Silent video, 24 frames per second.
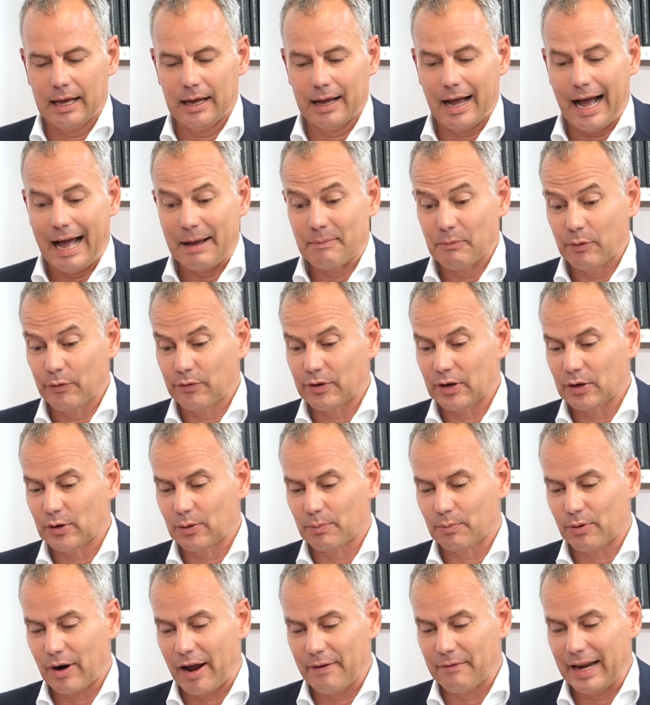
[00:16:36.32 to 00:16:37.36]
I moved into
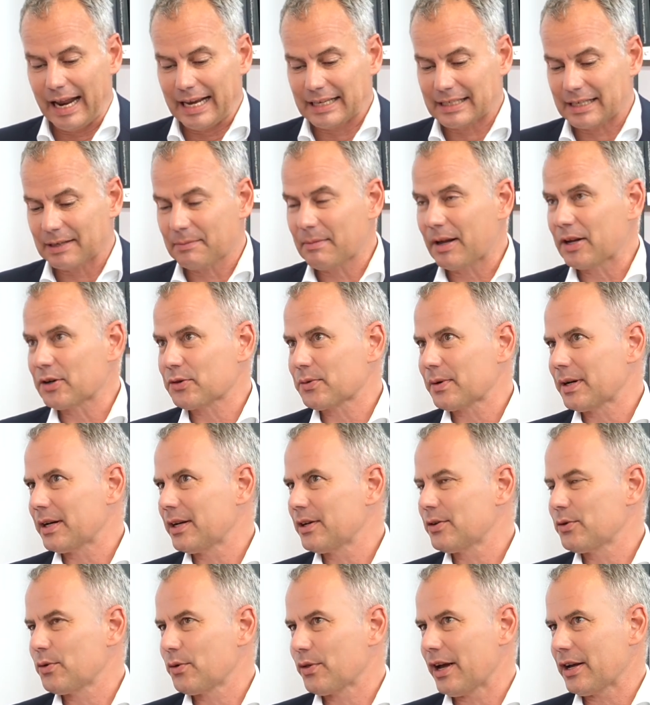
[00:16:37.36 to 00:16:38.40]
private asset management in
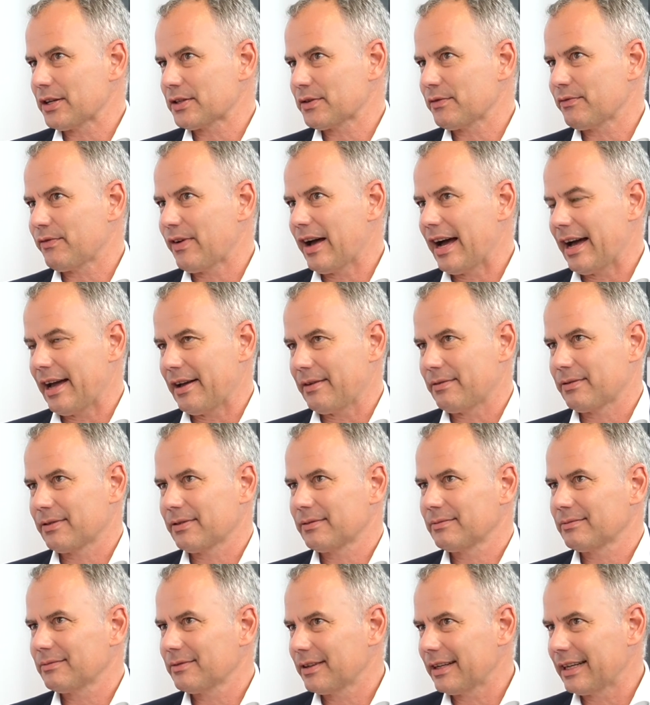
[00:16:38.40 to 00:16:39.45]
2005
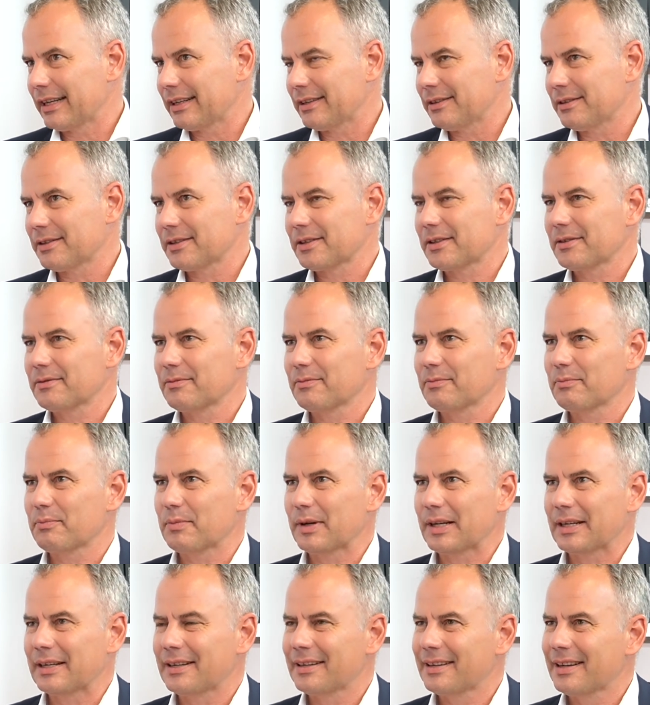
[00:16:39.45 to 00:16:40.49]
and
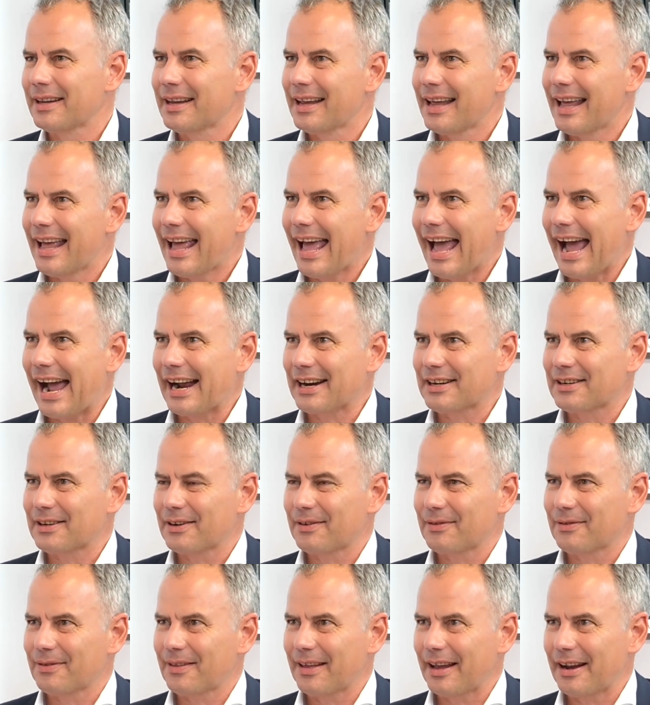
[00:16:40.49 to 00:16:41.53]
been
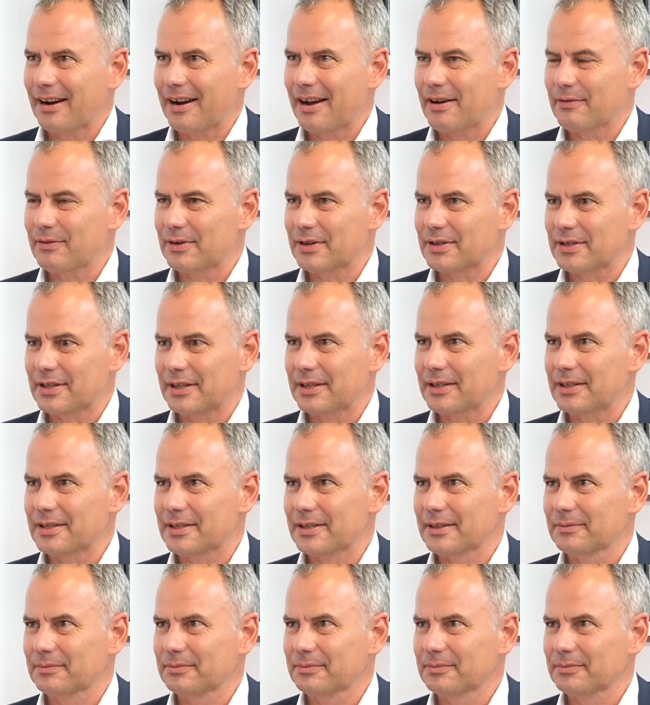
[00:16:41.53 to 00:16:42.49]
active there ever since.